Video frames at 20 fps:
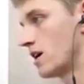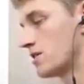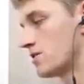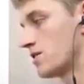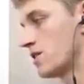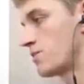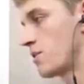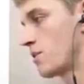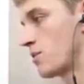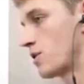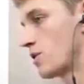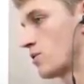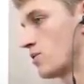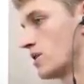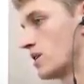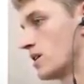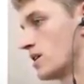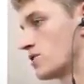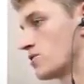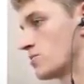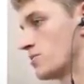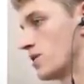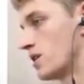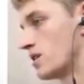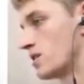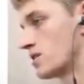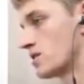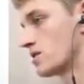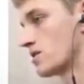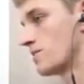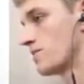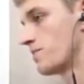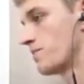So they're probably gonna win this, to be honest.